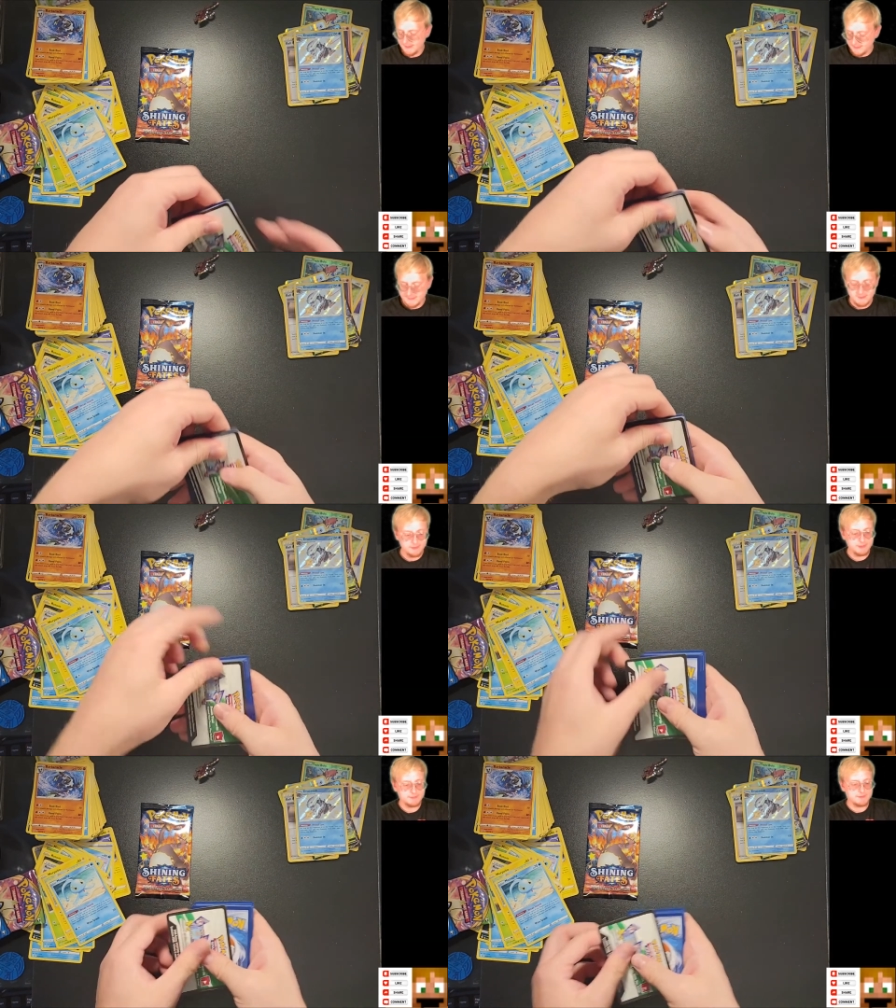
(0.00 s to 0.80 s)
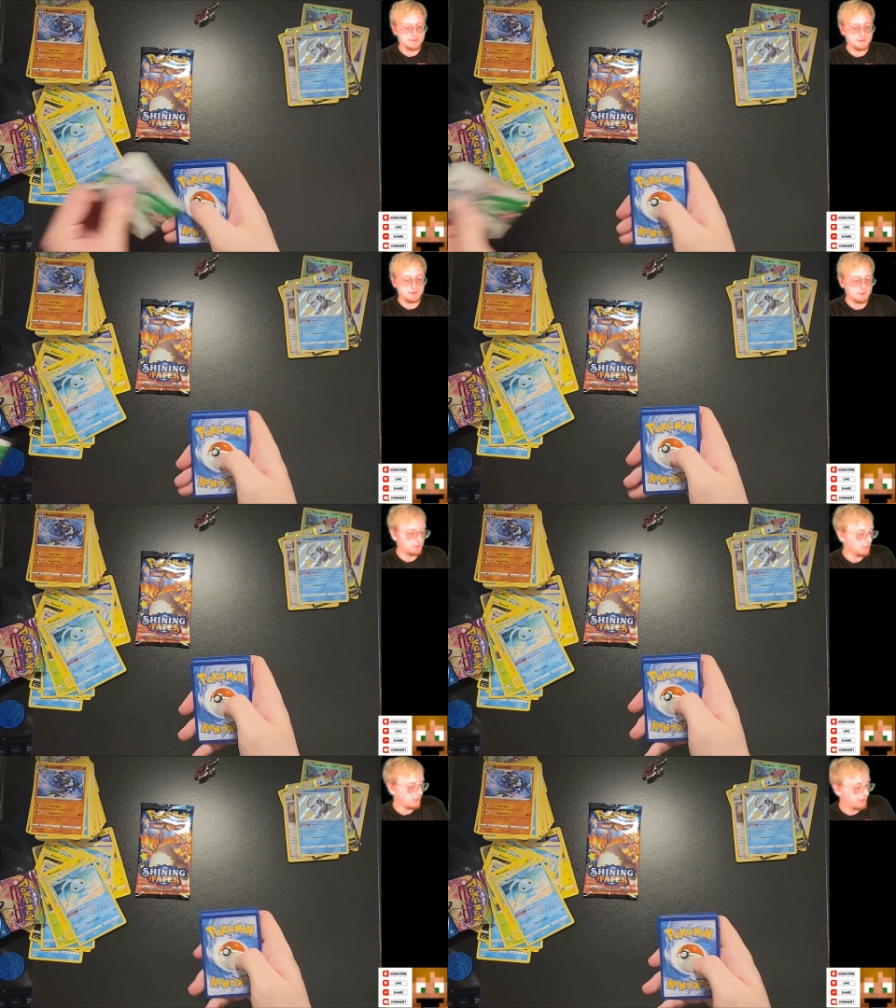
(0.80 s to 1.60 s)
So let's
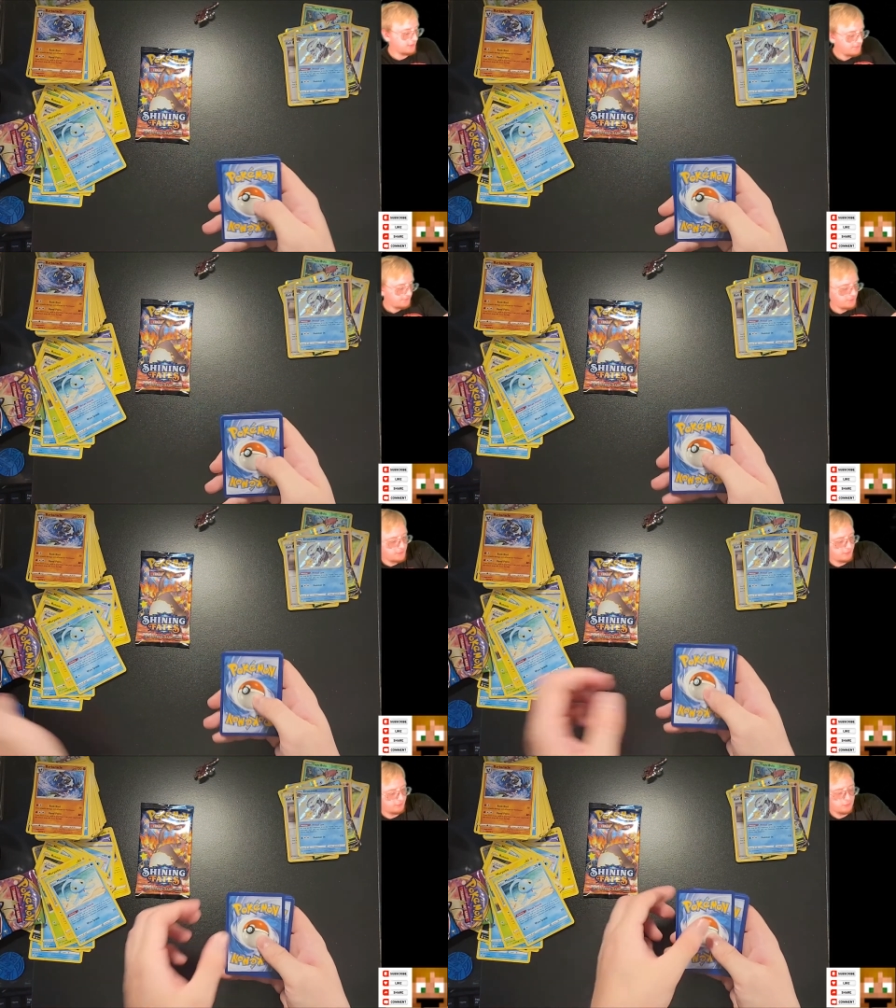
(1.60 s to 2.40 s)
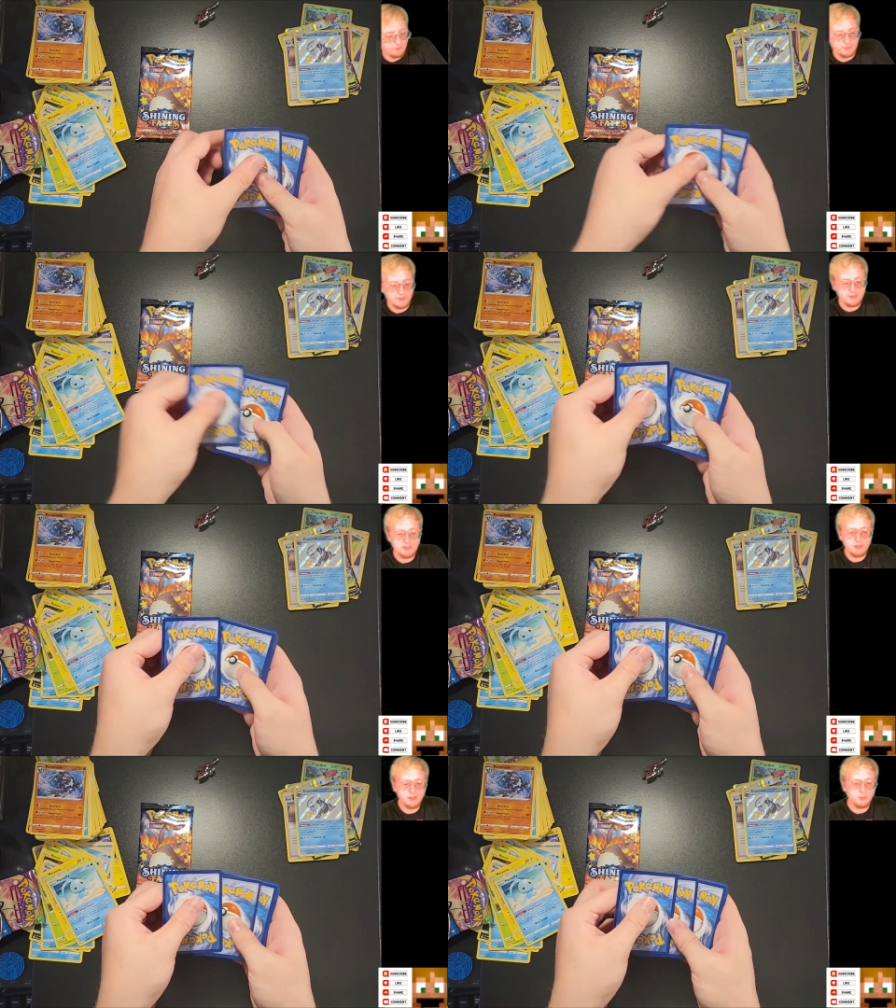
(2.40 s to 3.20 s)
do this over
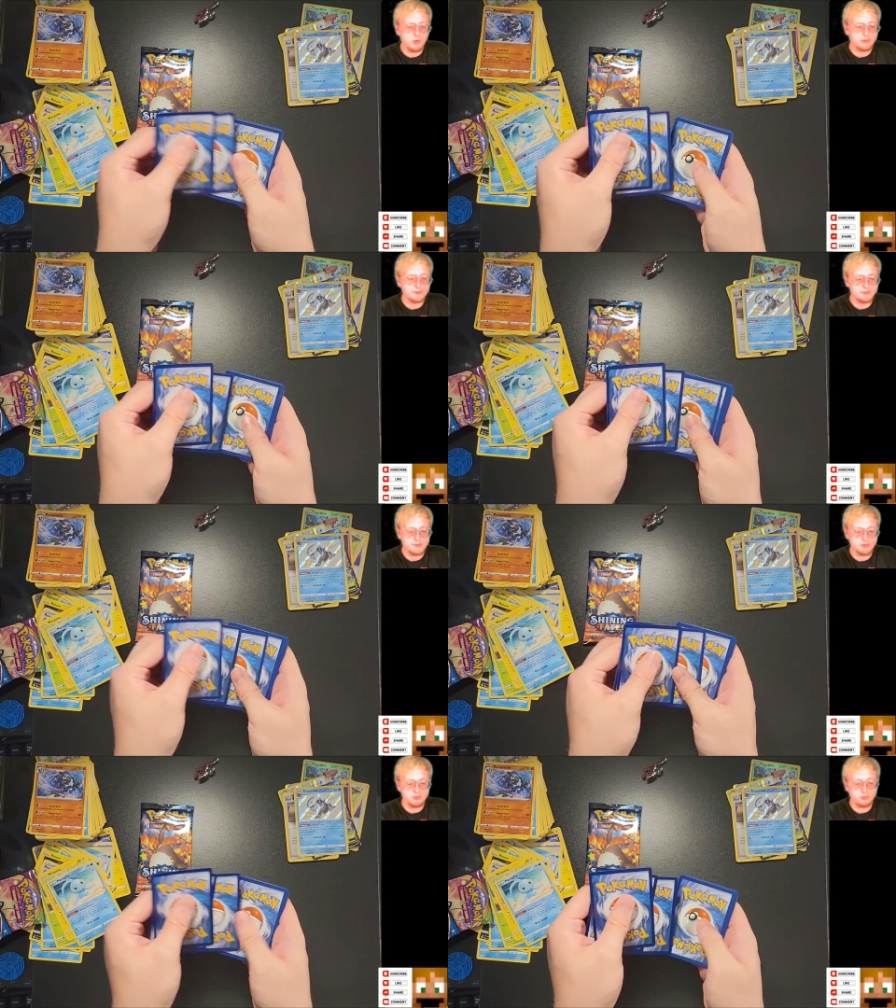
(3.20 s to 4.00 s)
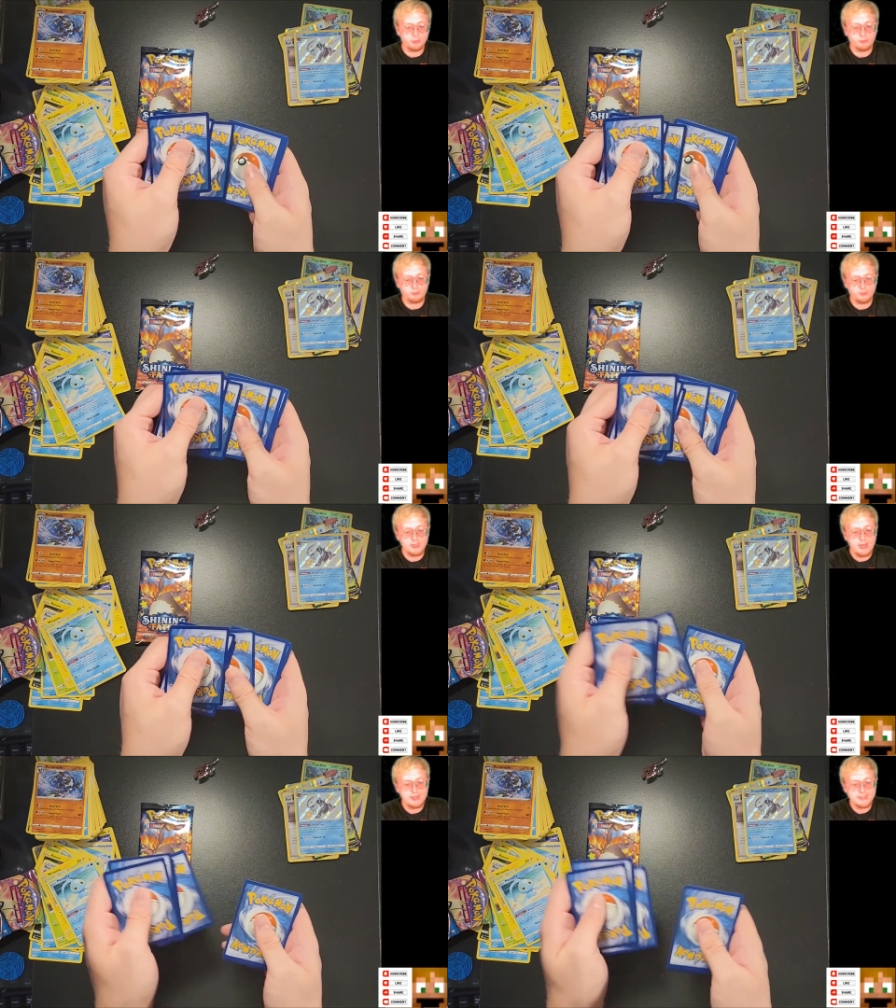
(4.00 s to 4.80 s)
here. One, two,
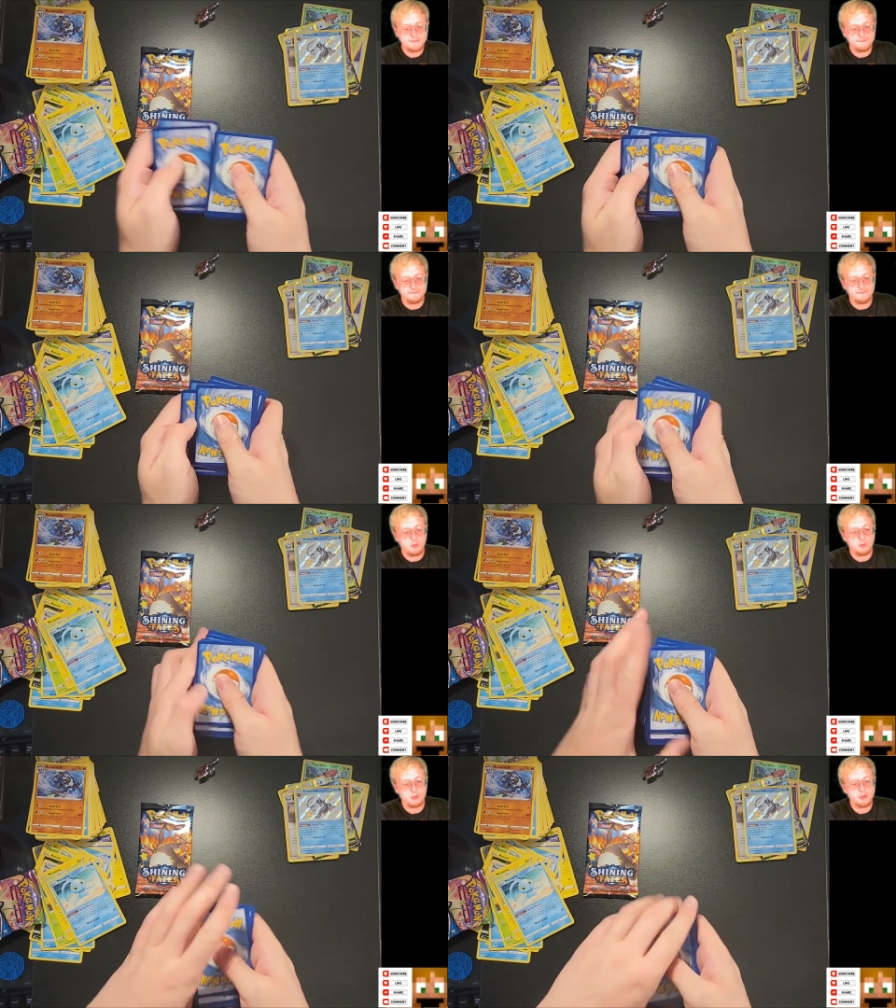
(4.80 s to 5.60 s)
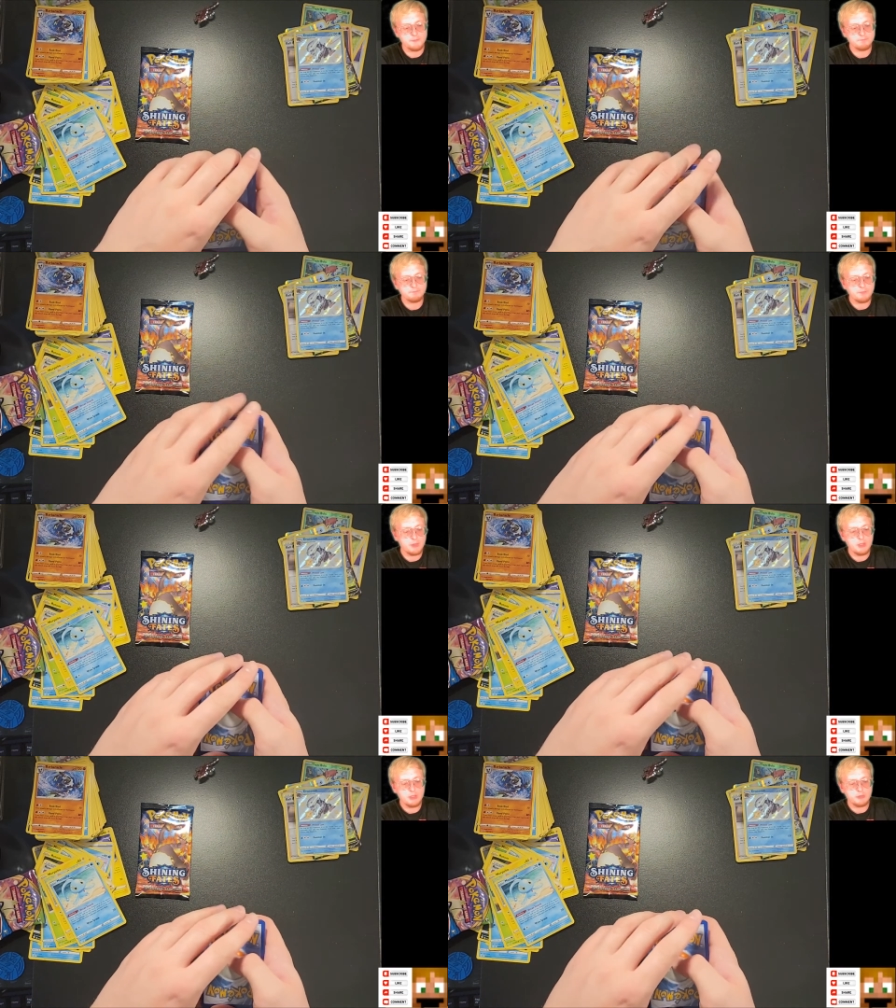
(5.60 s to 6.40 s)
three, and four.
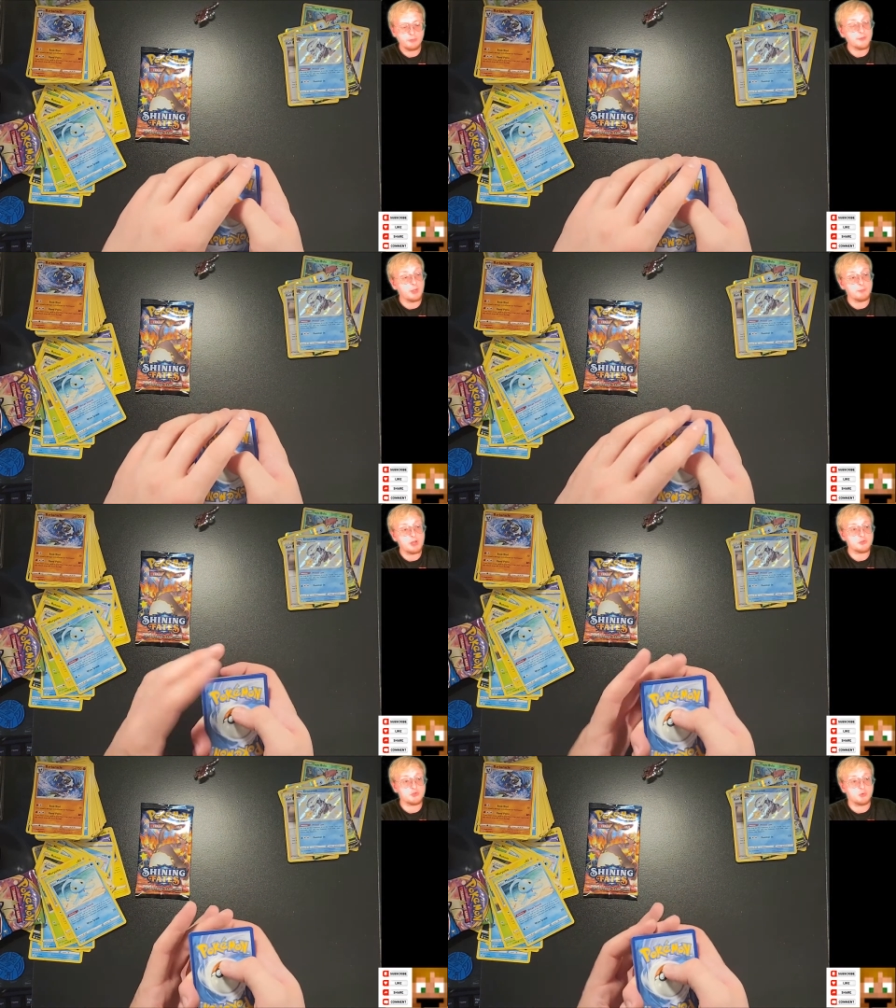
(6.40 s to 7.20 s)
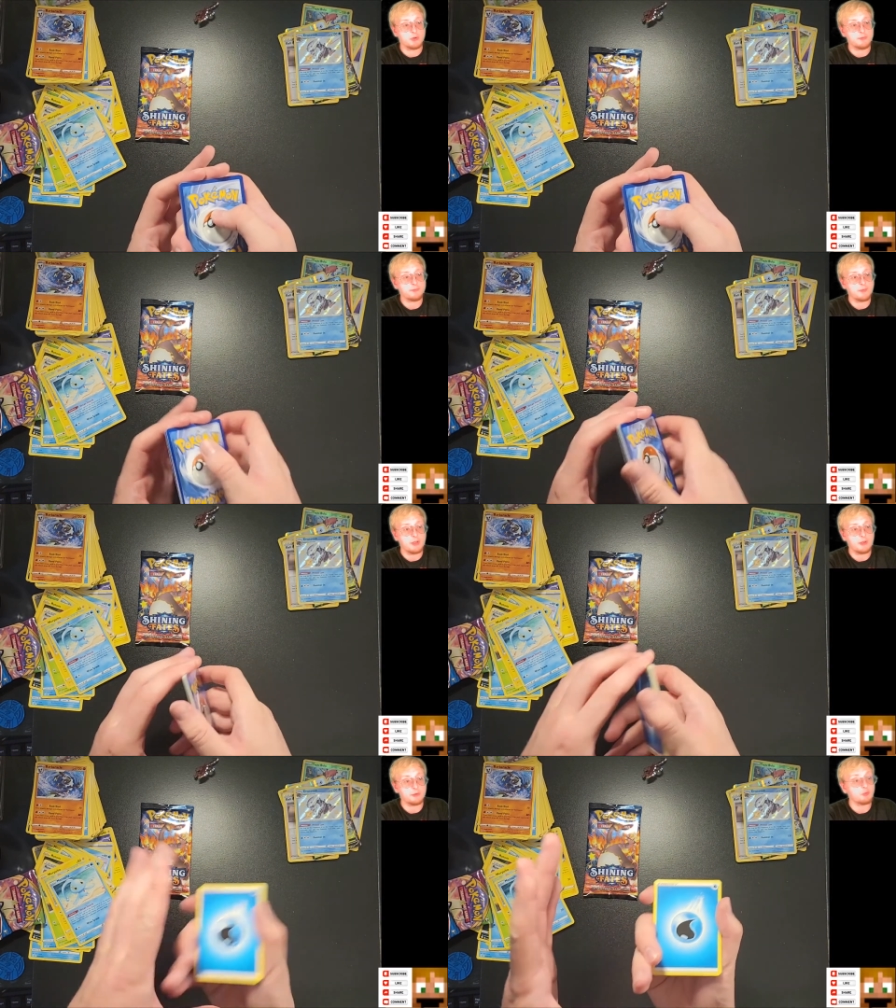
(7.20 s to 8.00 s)
Something I'm not sure of,
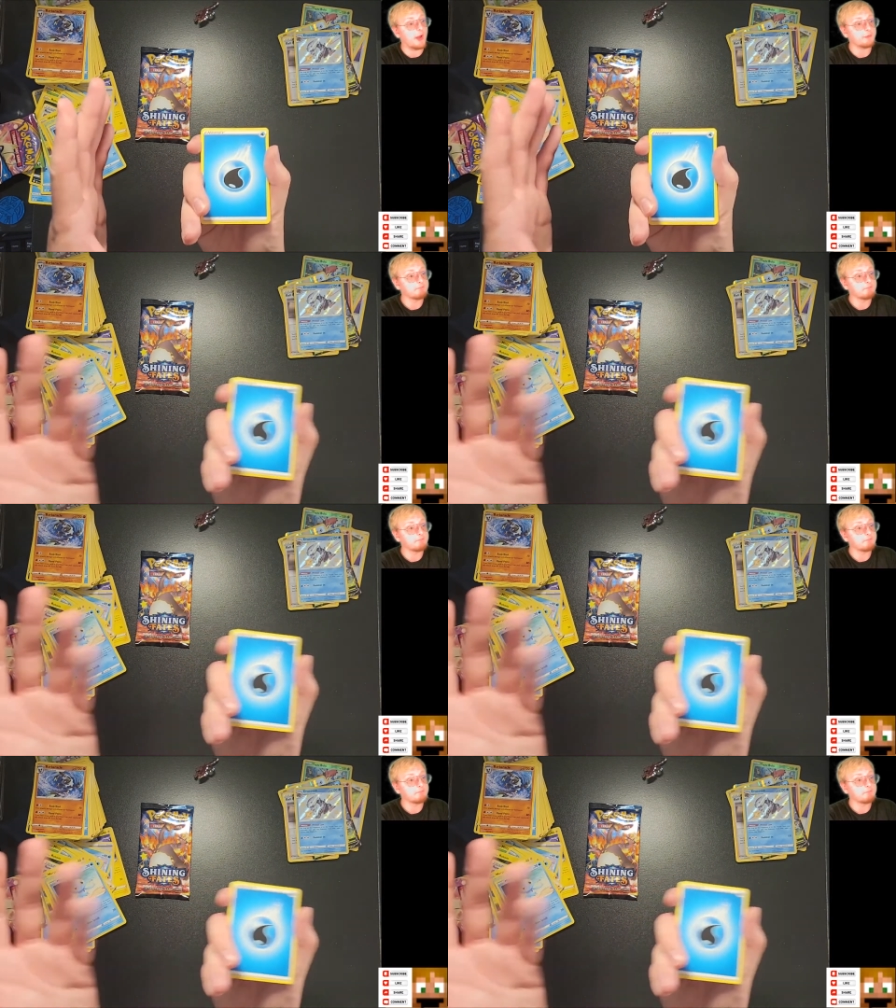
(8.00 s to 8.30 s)
uh, grass.